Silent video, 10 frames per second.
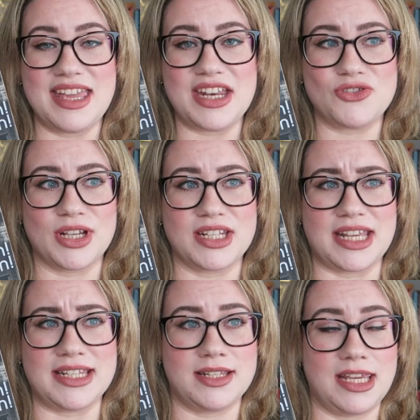It triggered
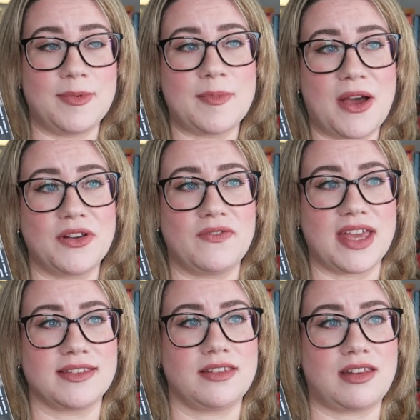a deep amount of
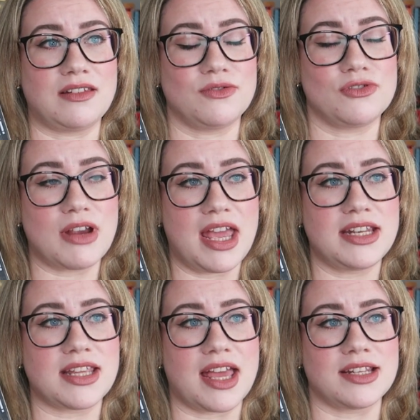existential
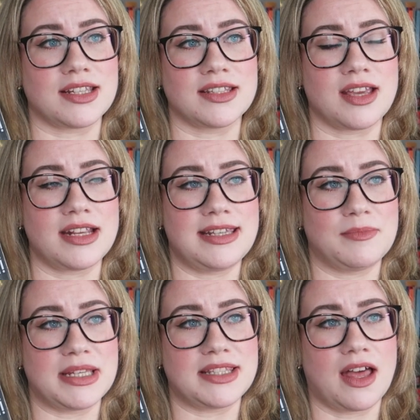dread and anxiety in
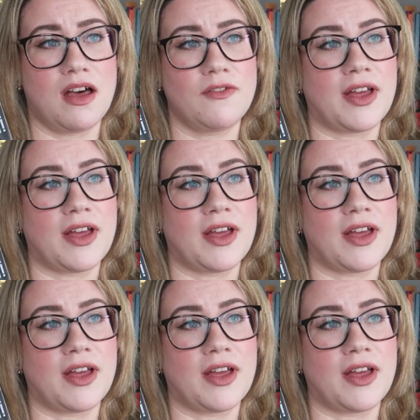myself,